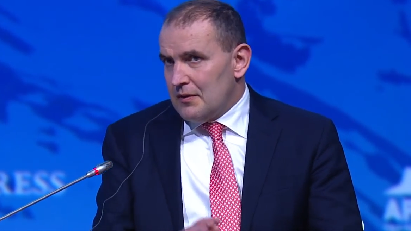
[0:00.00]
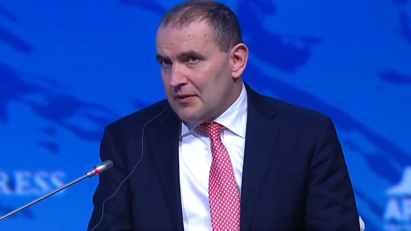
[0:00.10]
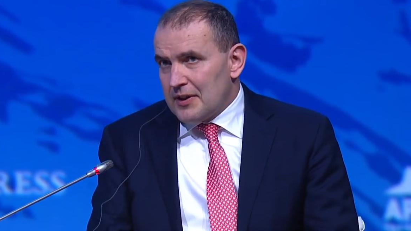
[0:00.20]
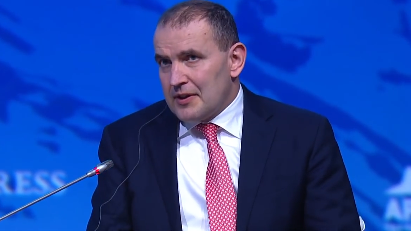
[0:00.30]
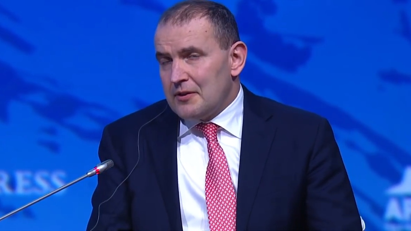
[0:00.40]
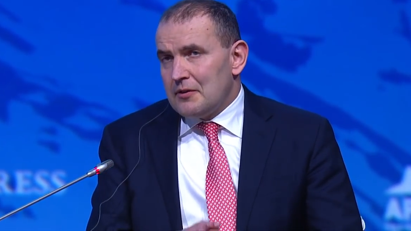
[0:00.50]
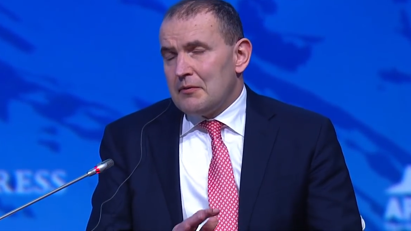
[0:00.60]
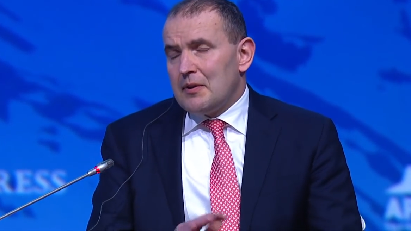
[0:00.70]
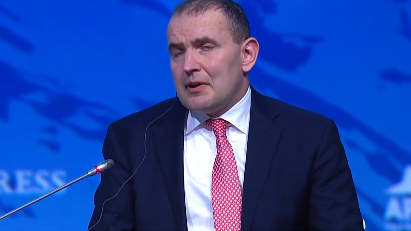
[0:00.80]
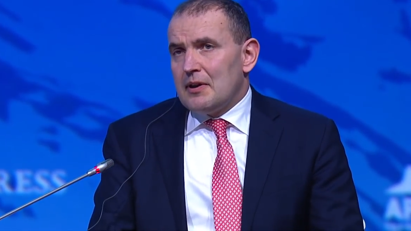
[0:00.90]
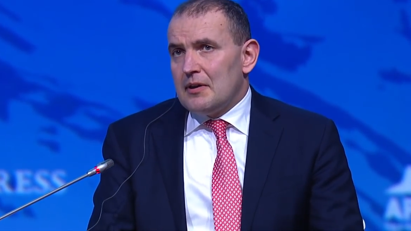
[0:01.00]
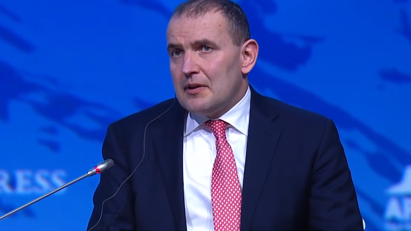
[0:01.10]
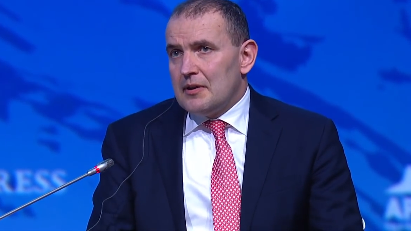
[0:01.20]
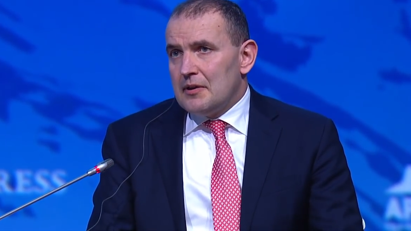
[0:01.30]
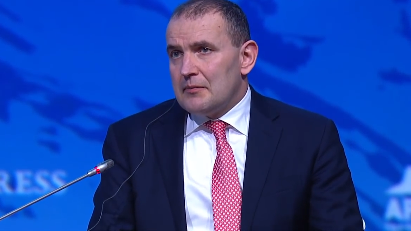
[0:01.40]
Thank you.
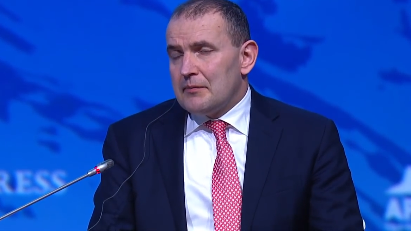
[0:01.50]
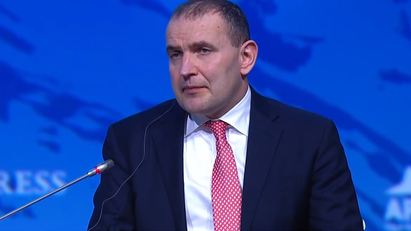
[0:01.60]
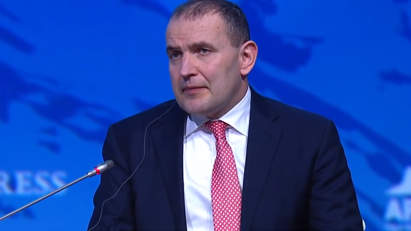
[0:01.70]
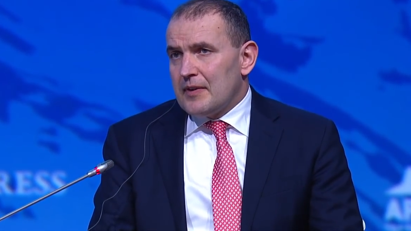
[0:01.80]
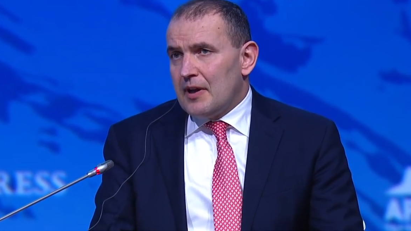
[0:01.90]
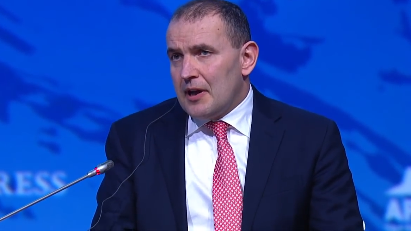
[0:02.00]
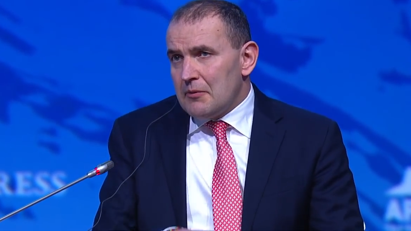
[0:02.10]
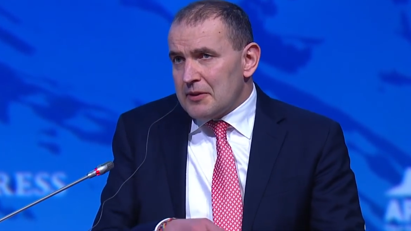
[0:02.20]
I